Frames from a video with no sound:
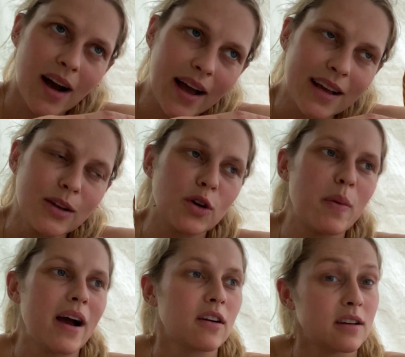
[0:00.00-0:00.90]
I can look
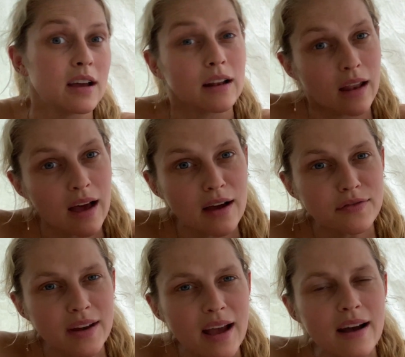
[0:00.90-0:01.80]
back on it and
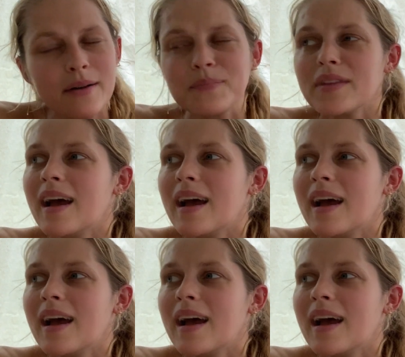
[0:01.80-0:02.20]
laugh now.